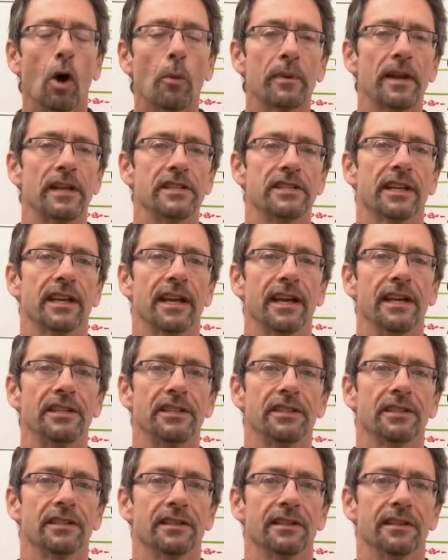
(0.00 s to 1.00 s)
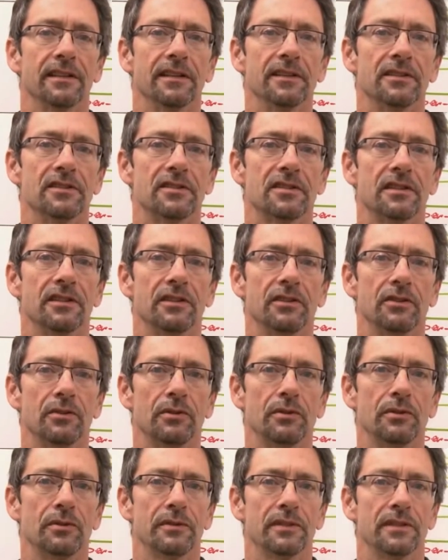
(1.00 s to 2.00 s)
Open education is the
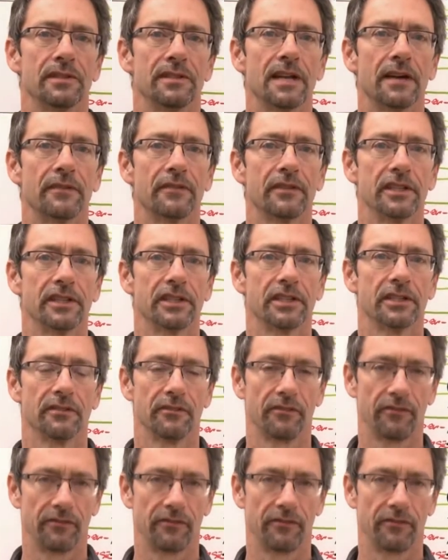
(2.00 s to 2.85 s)
new definition of